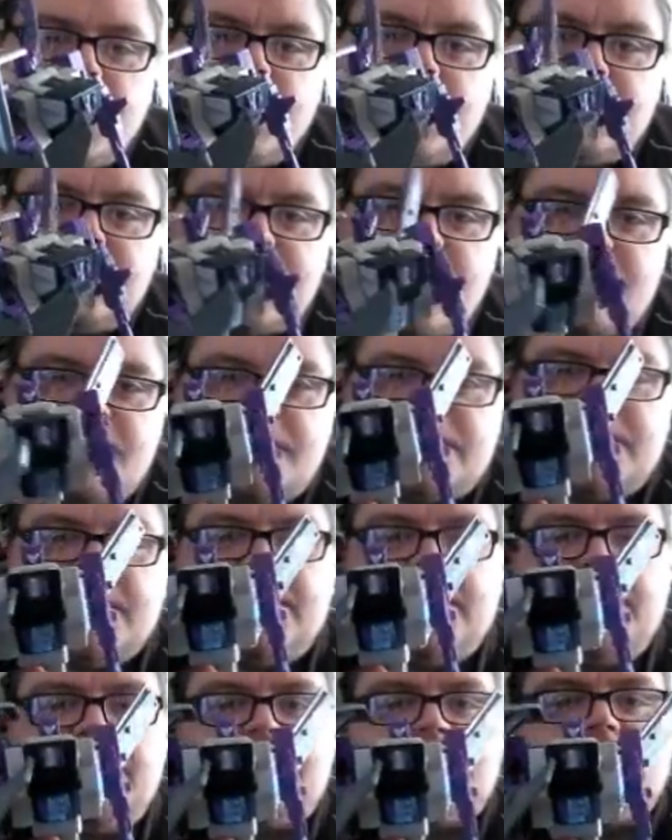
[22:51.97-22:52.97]
In terms of
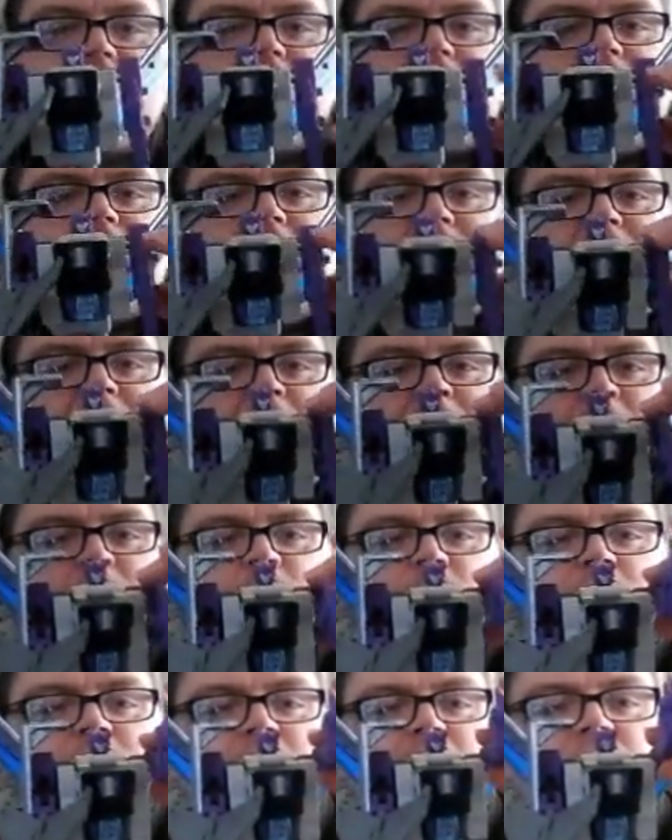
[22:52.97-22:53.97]
articulation, his arms
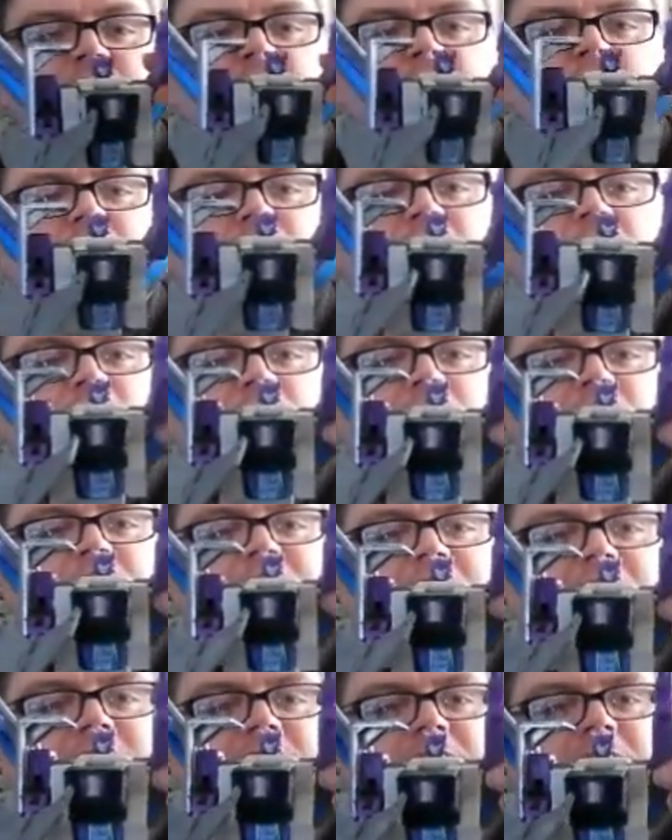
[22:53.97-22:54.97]
will do a full
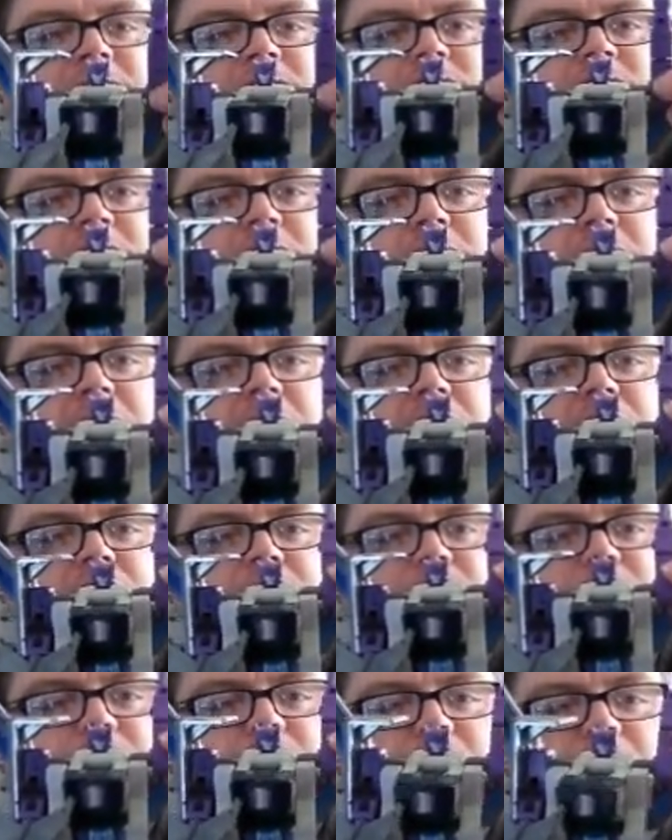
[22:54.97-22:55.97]
360 at the shoulder,
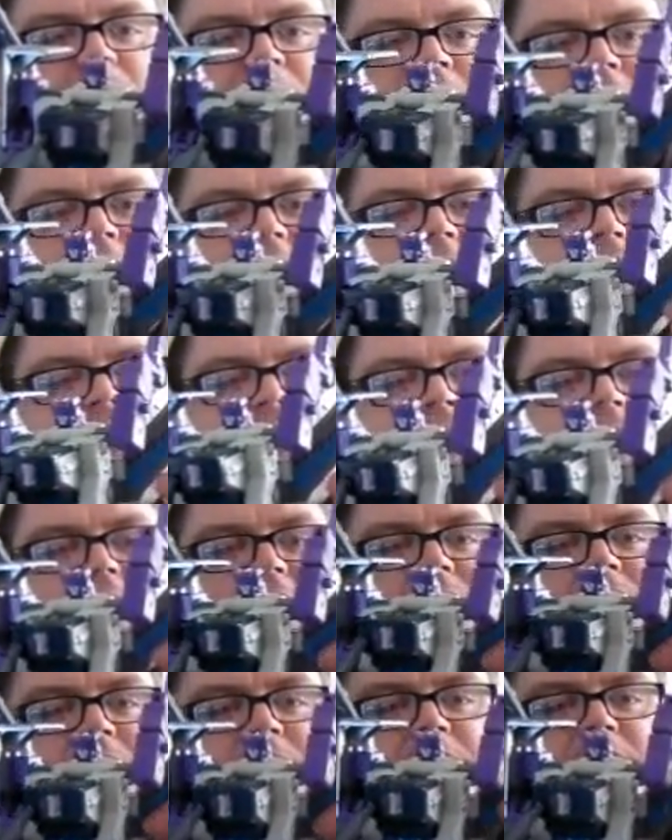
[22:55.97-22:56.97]
but they're kind of
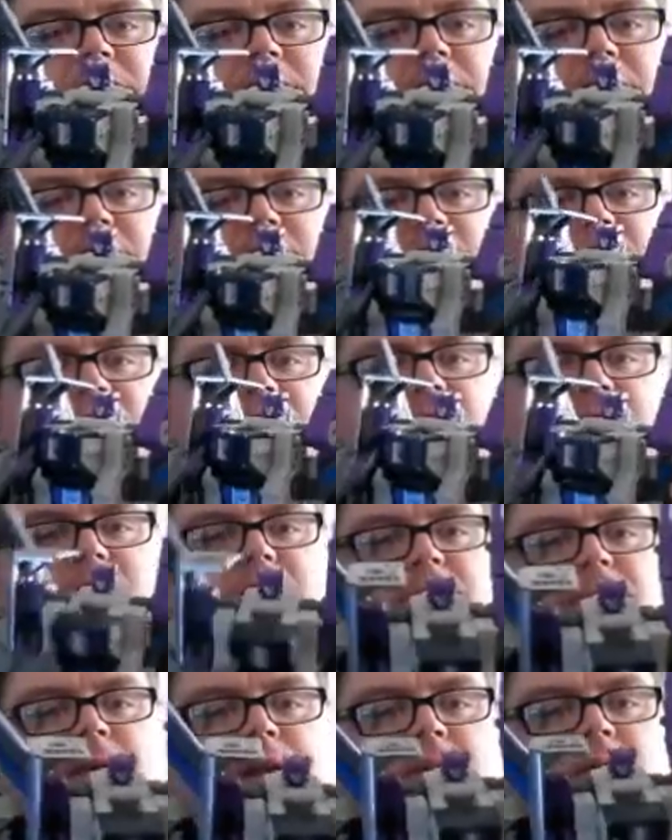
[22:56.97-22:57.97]
hindered
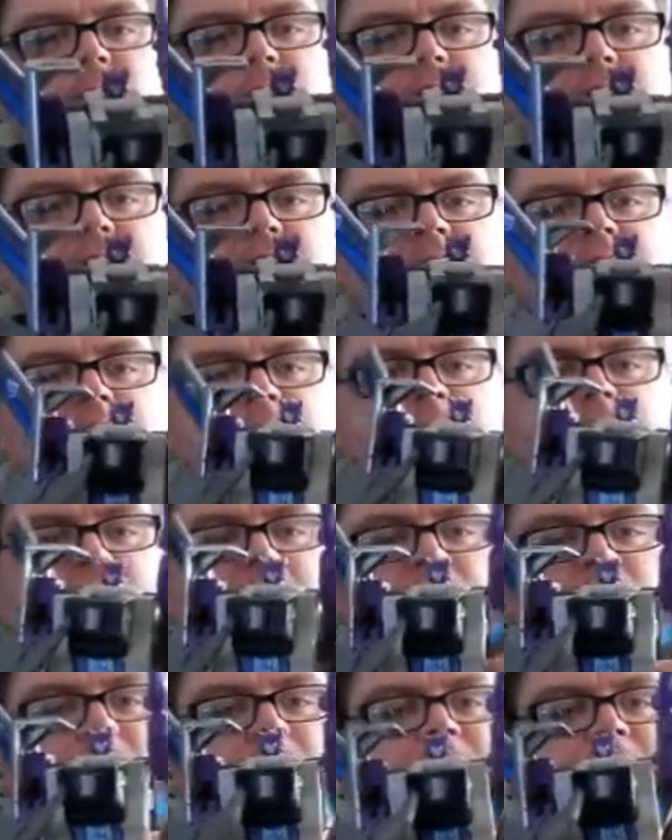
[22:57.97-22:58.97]
by the wings, but you
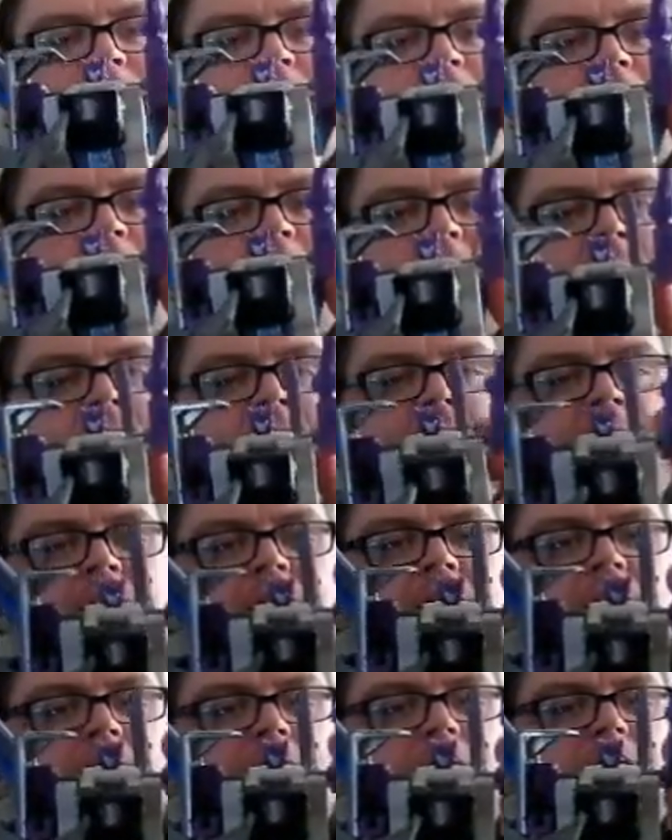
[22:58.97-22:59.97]
can move them out of the way,
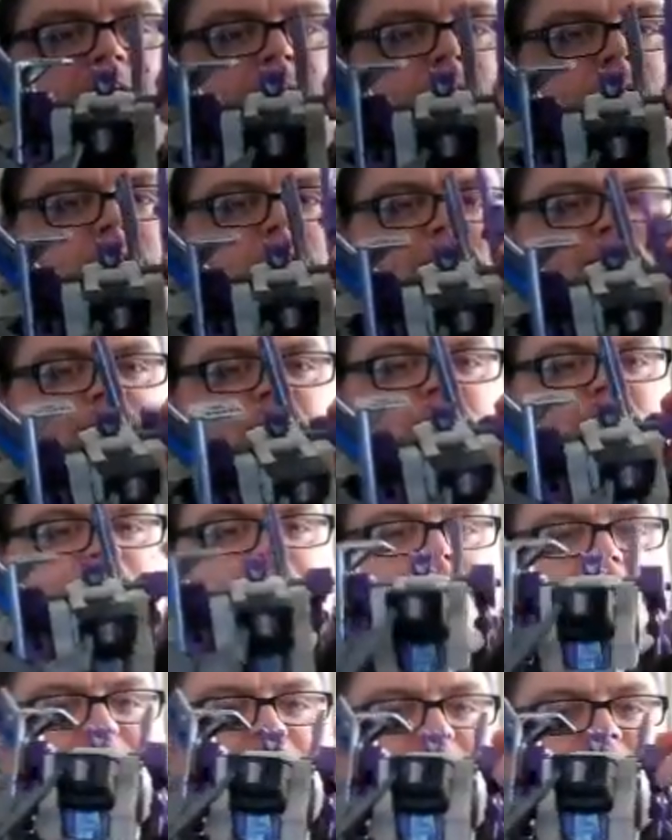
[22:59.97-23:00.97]
and he'll do a full
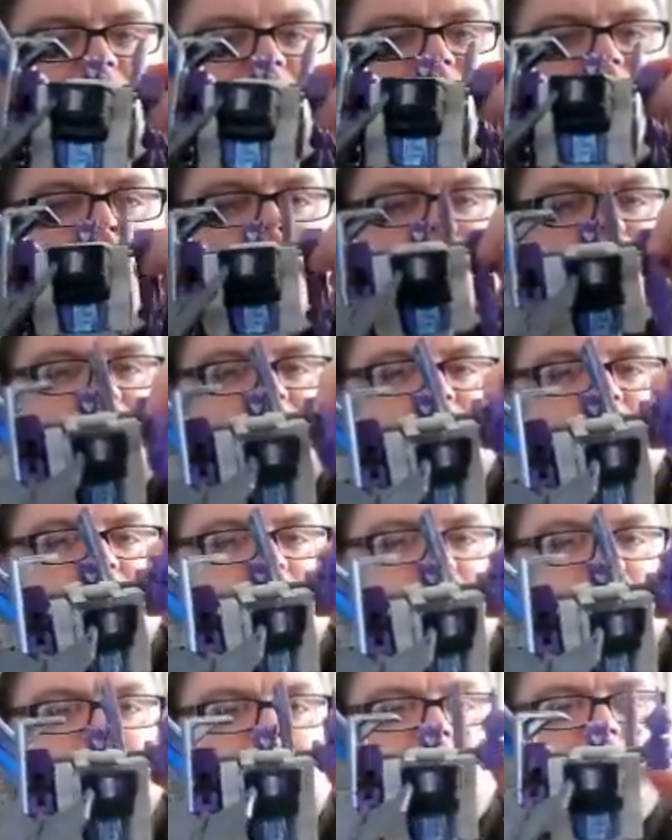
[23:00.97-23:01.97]
360 at the
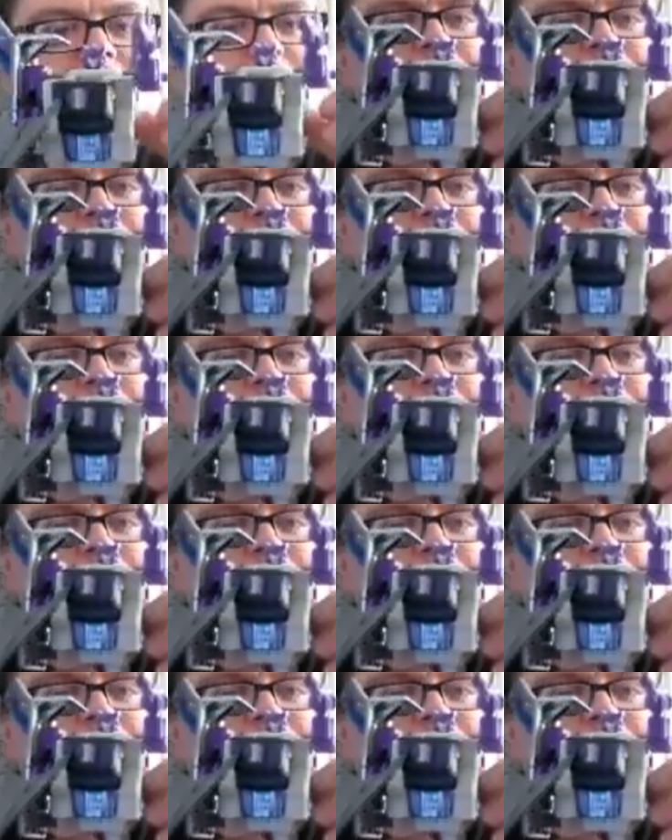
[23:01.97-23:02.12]
shoulder.